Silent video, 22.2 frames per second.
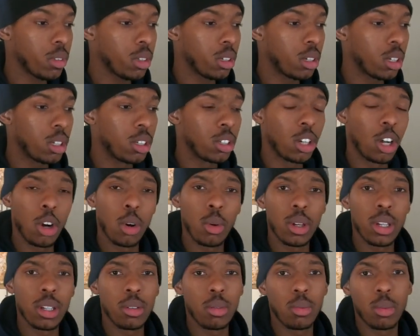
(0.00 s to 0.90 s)
you
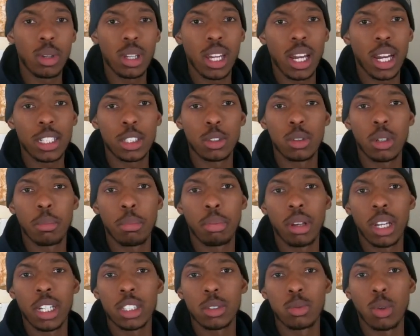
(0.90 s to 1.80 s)
know, we got to a
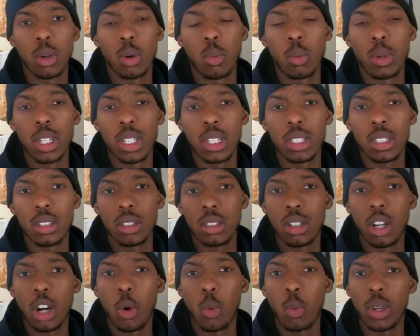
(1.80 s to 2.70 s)
place where we, you
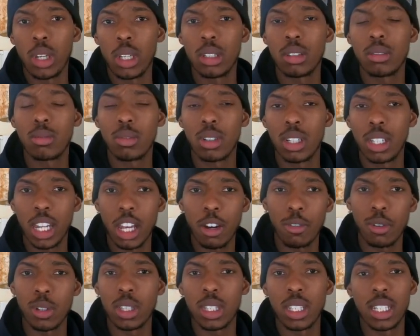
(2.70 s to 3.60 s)
know, we, we
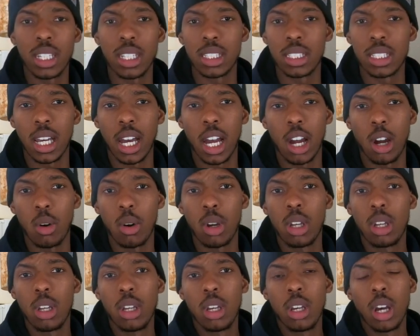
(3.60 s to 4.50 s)
leveled things out.
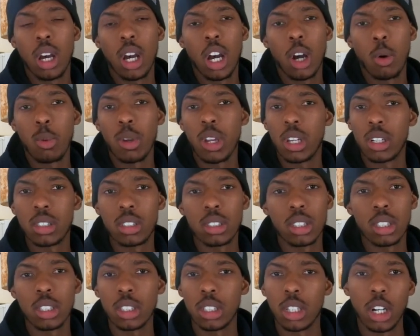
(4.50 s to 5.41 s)
Uh, we
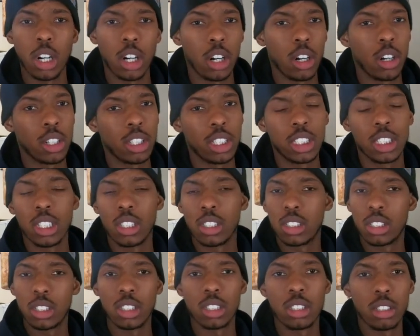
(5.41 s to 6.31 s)
understood her, she
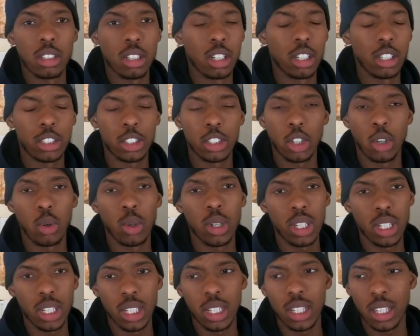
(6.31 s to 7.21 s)
understood us. So
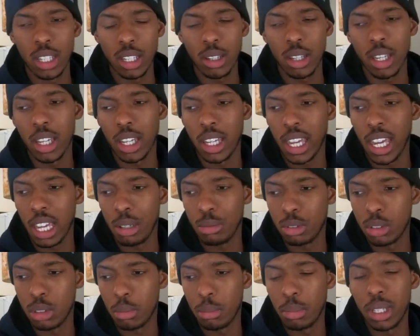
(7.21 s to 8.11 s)
it, it, came
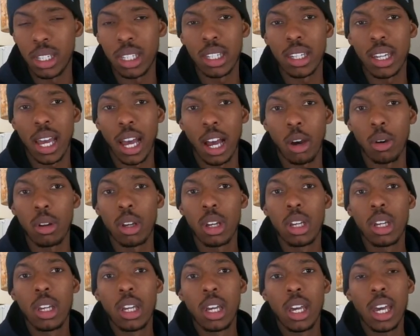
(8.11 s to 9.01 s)
to be
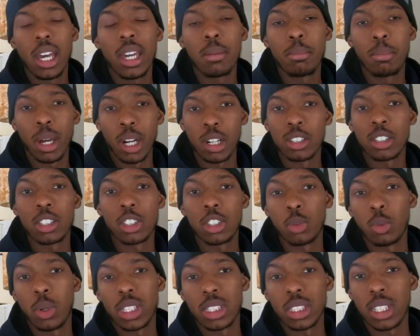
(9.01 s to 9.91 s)
out a better
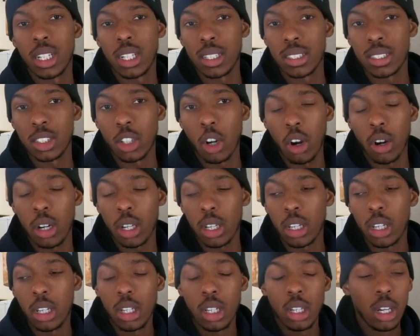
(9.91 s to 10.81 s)
situation that they started.
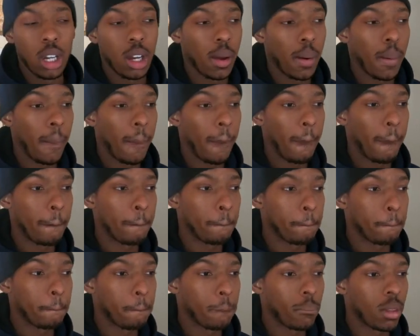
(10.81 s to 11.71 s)

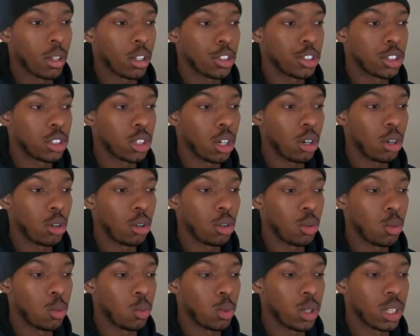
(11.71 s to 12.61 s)
Um,
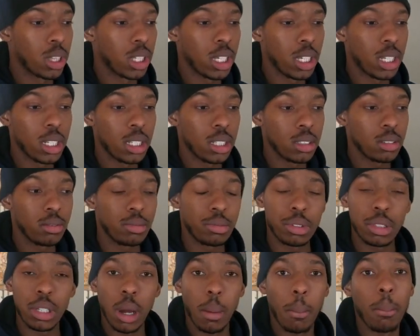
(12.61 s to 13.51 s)
so within
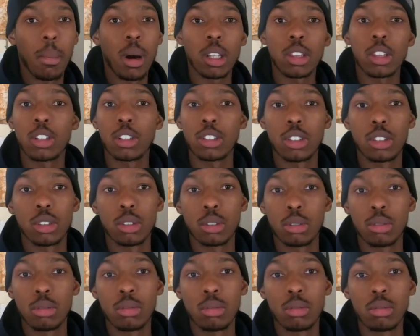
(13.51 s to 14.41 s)
a month or two,